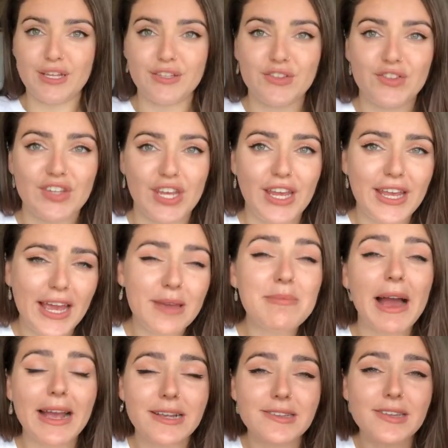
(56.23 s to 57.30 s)
TK
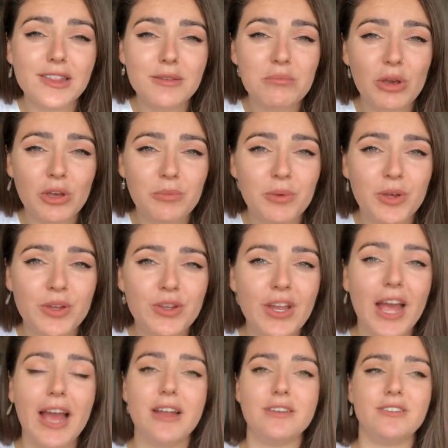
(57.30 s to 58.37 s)
Maxx at the moment,
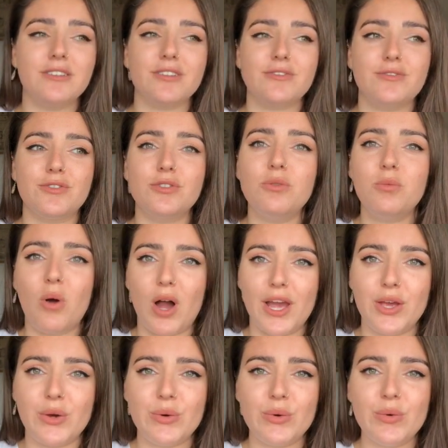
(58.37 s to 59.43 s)
and for a
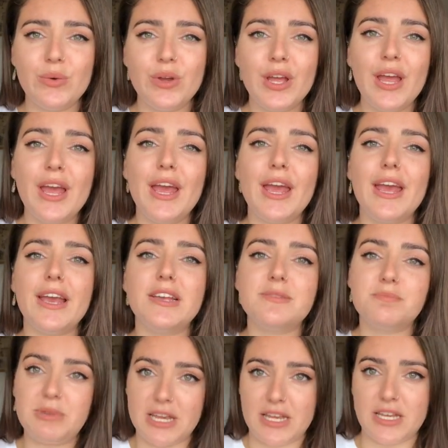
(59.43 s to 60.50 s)
while, it's
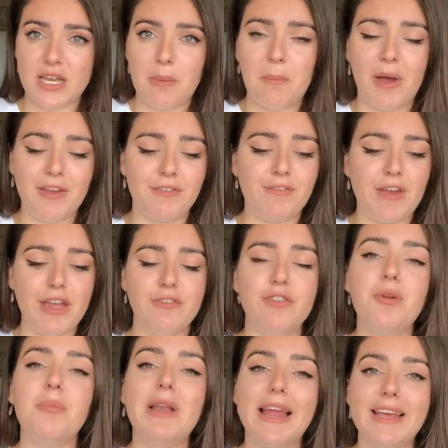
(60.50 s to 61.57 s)
been my
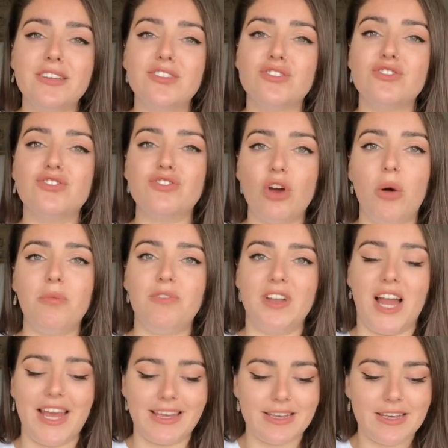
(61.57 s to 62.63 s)
favorite place to shop for
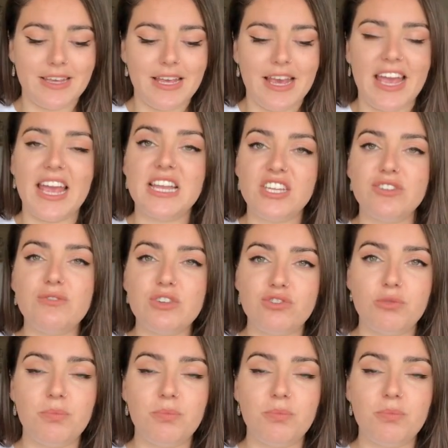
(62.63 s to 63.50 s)
like individual